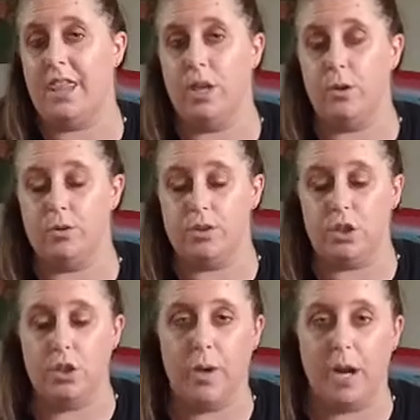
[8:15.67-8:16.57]
those
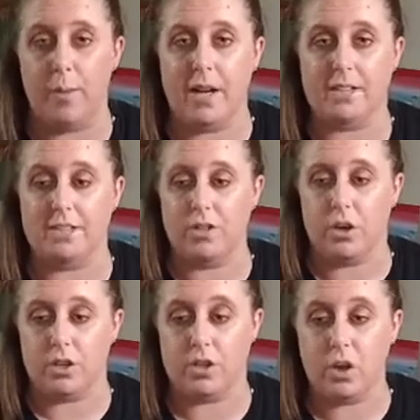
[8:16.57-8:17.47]
two hair masks
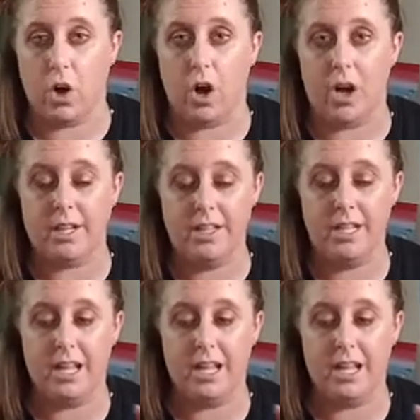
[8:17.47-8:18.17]
are gone,